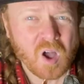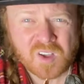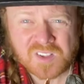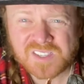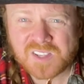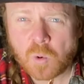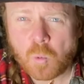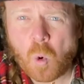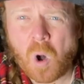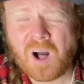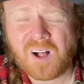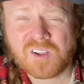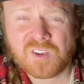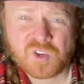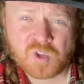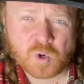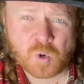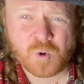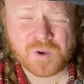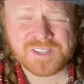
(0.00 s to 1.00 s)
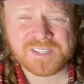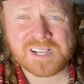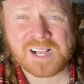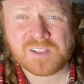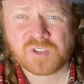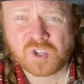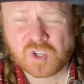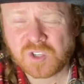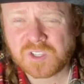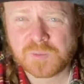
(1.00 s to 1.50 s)
So what I'll do is I'll
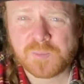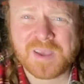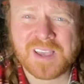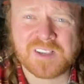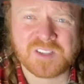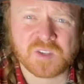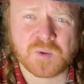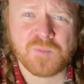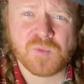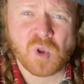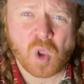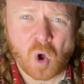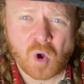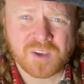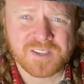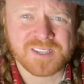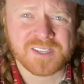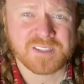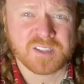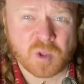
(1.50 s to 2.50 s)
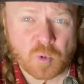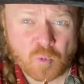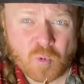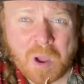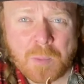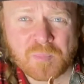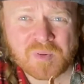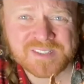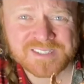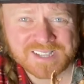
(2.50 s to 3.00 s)
just make some noises that
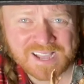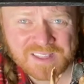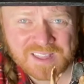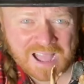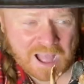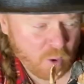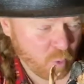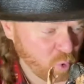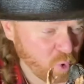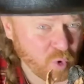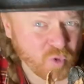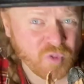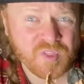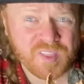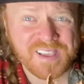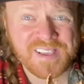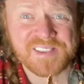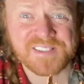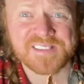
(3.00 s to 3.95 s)
represent how good these